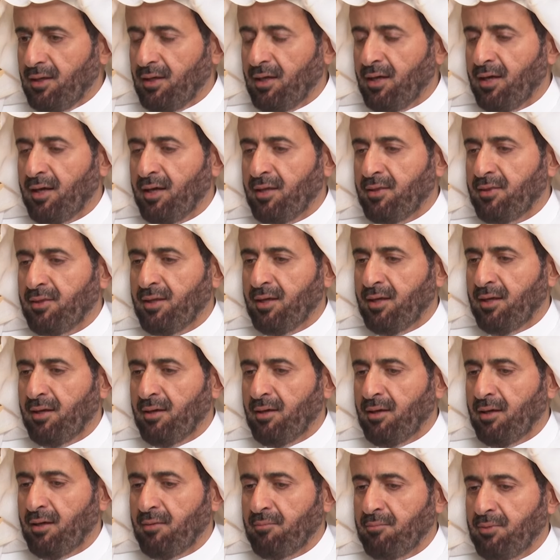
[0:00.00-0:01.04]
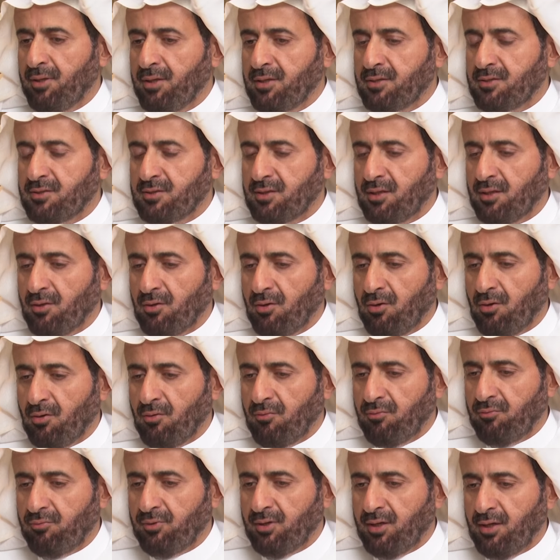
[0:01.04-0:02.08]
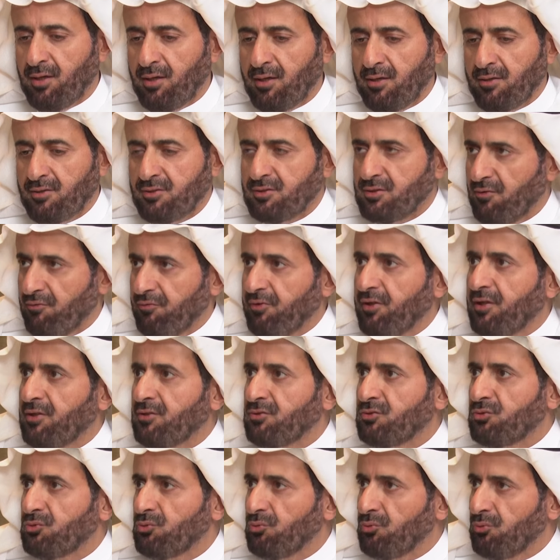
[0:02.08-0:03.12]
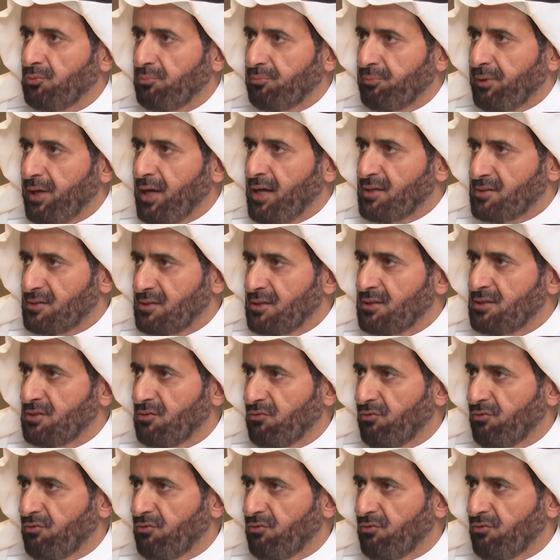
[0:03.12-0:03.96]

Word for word: and the Ministry of Religious Affairs to pass this